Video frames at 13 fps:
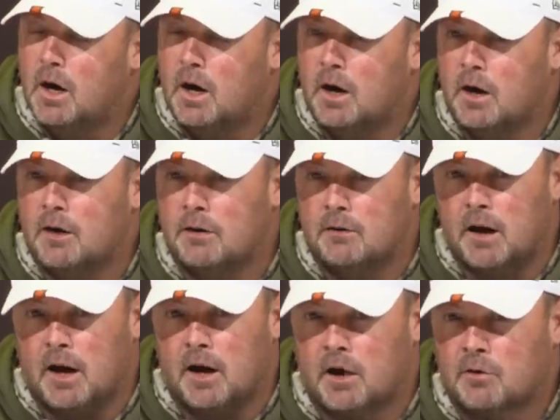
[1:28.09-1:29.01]
Did he
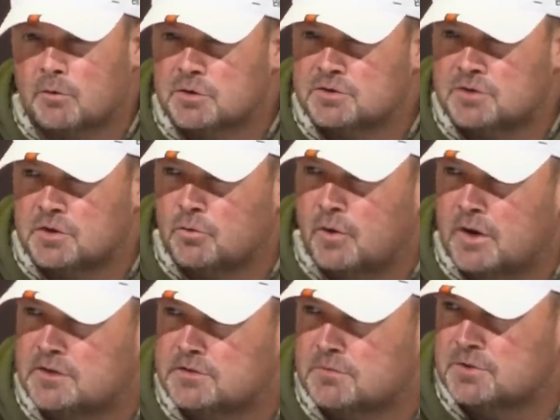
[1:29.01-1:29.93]
have Eric, we're still
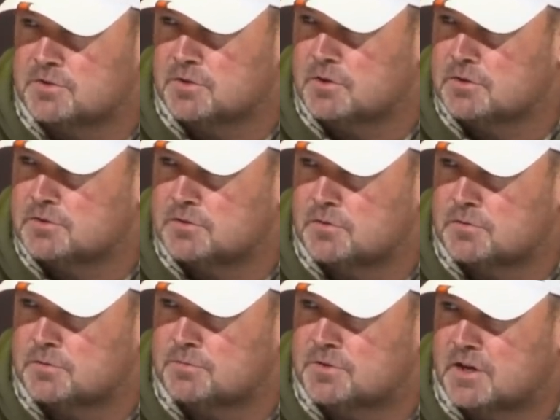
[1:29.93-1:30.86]
waiting some results for
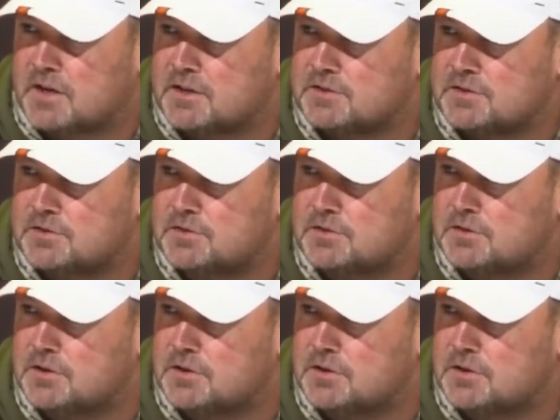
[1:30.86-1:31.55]
some tests.